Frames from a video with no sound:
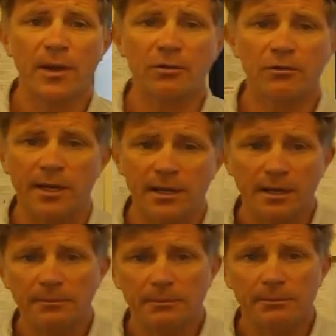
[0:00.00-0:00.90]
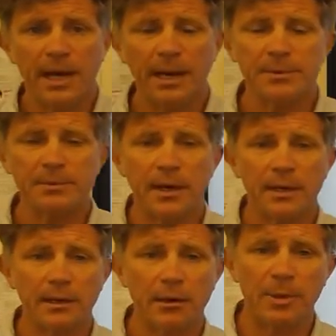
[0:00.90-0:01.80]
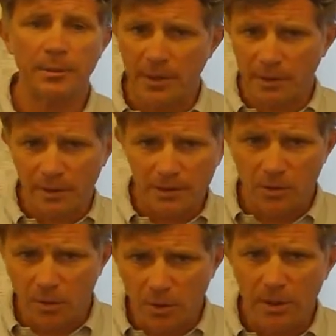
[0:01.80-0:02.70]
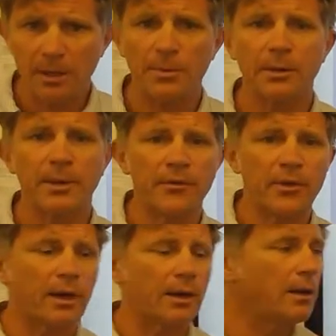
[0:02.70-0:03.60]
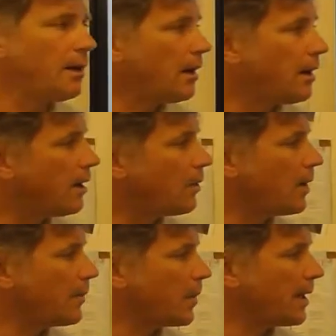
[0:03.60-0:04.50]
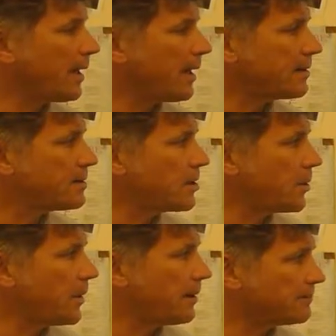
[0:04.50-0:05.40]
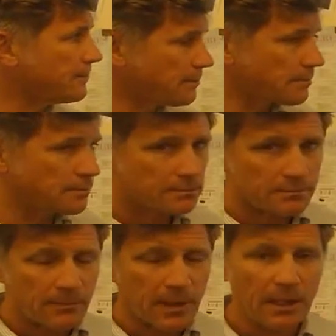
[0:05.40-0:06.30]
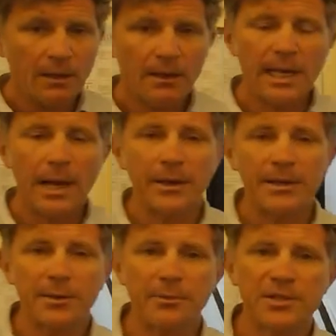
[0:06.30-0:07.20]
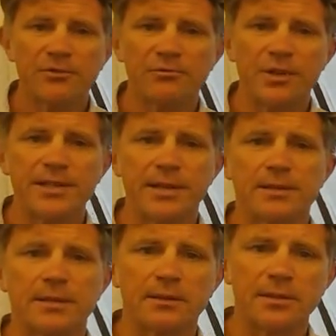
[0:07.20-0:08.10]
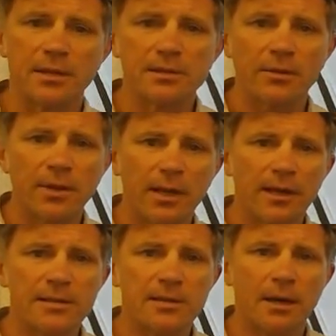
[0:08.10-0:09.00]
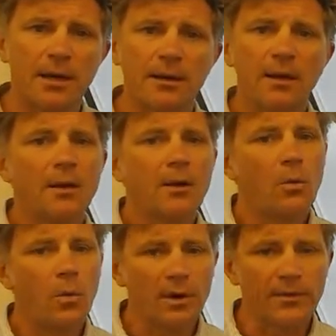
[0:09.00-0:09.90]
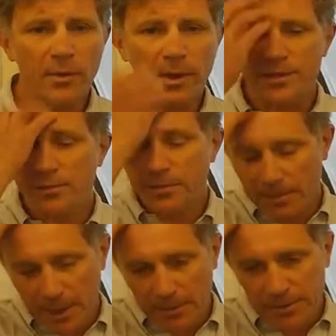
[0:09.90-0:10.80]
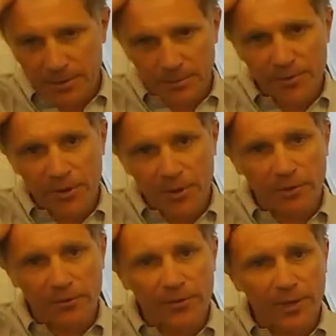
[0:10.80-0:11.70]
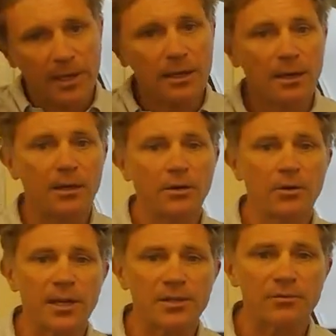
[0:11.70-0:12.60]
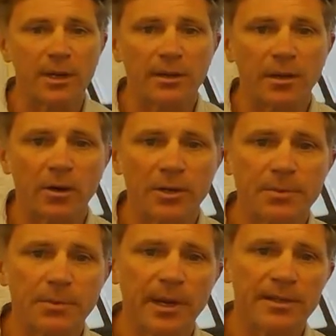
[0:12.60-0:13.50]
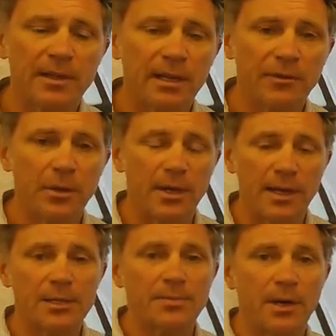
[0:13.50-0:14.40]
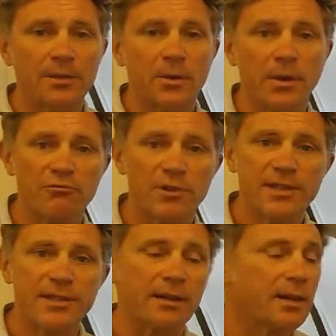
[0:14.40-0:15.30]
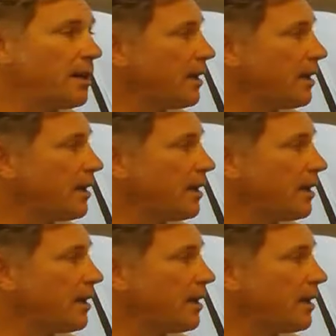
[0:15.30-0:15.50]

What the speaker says: that grade, perhaps by a little bit, but I'm going to talk a little bit about that when we get to it. Now, I did mention resets just on the last slide. One of the ways you might be able to improve the Ucas grade the HOD is prepared to give you is by doing a reset.